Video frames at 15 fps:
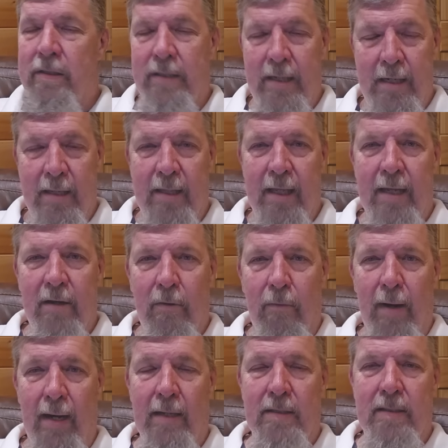Do you think
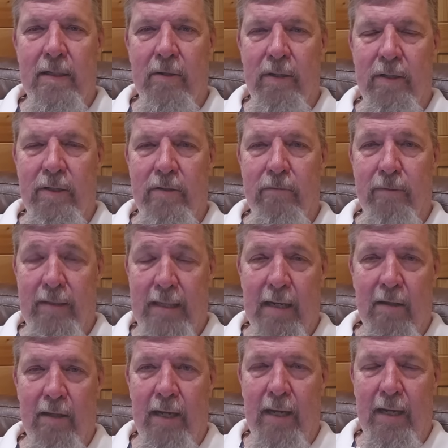Iran's going to
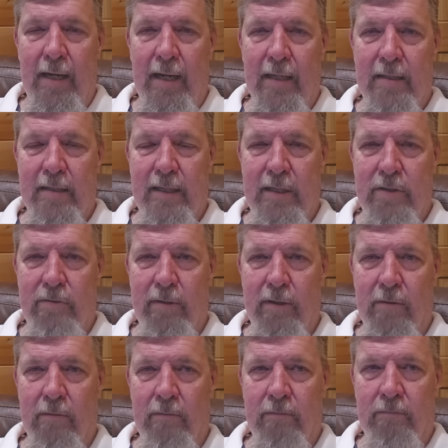retaliate against
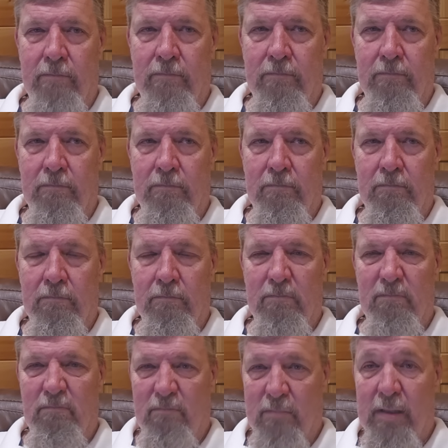Israel?
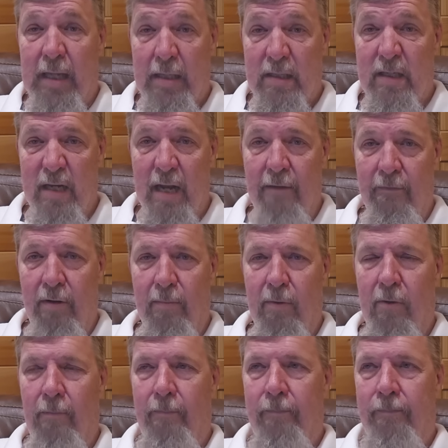That's
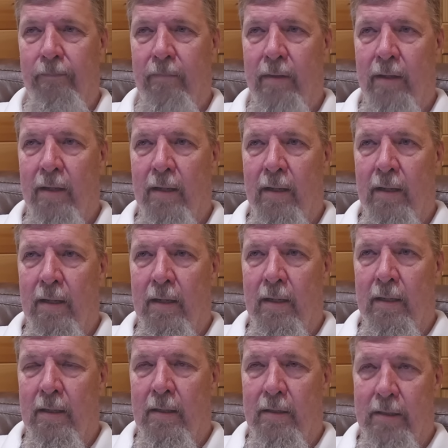inevitable.
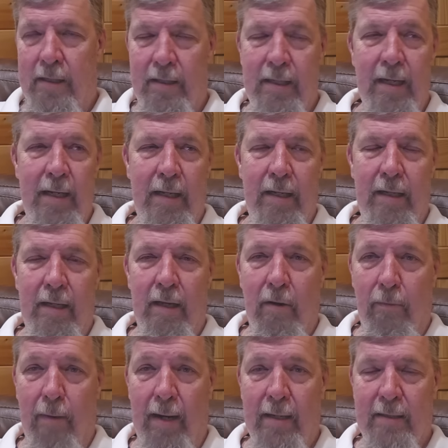Do you think
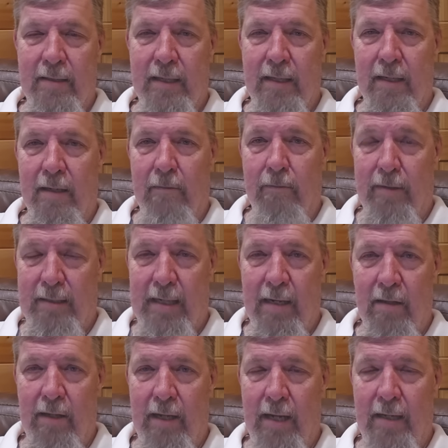Iran's going to
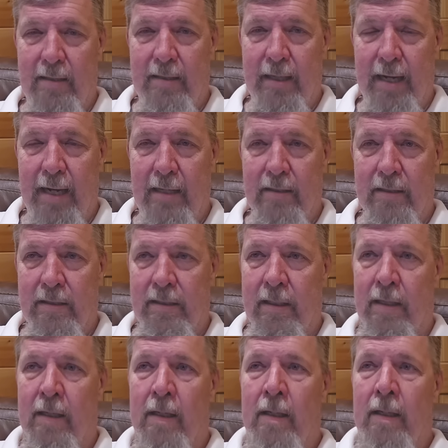retaliate against
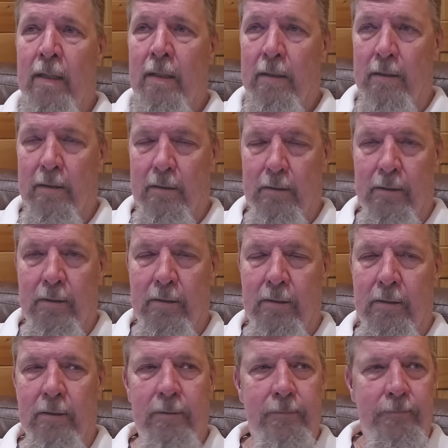
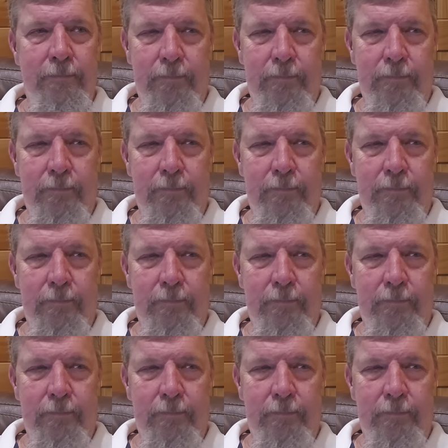the